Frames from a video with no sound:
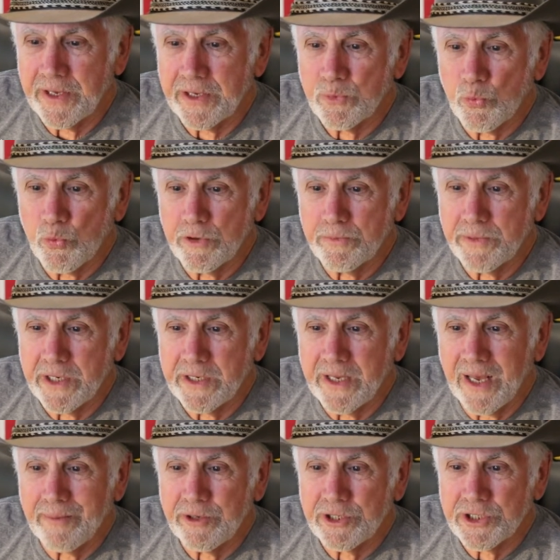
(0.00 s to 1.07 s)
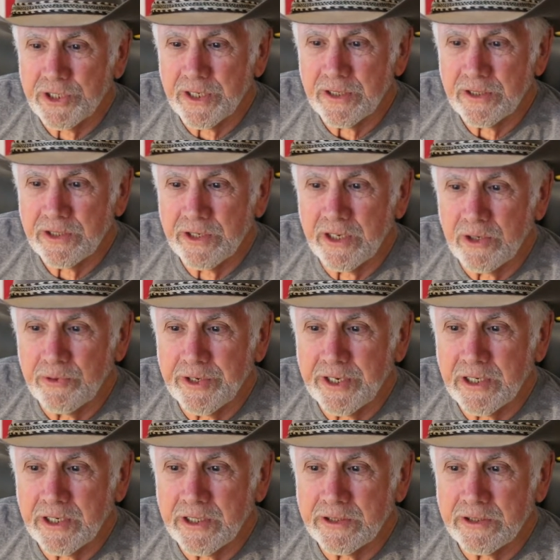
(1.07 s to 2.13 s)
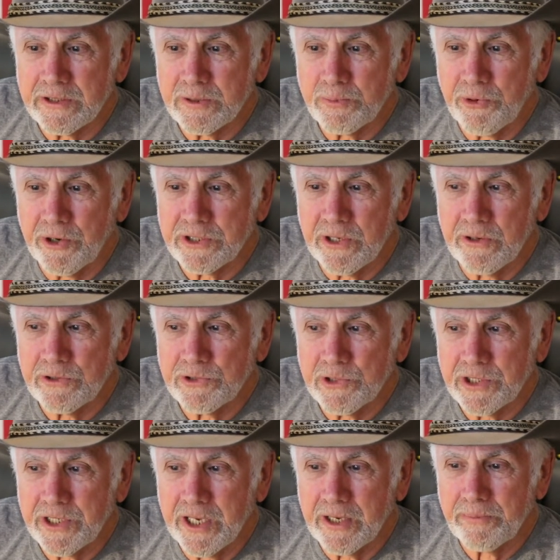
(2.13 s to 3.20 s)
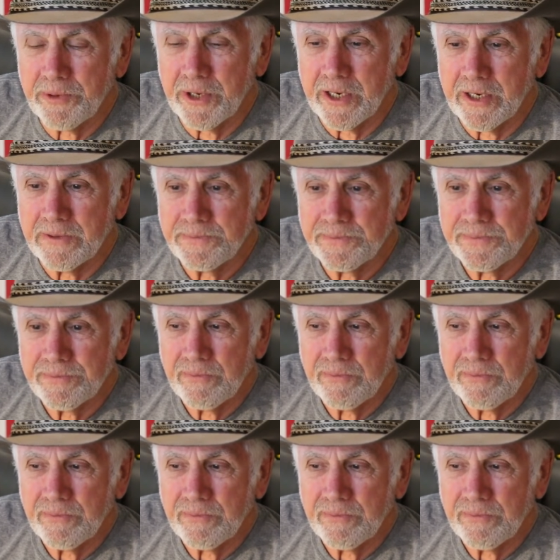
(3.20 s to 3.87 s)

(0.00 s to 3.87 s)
that would be damaging to Hillary Clinton's presidential campaign.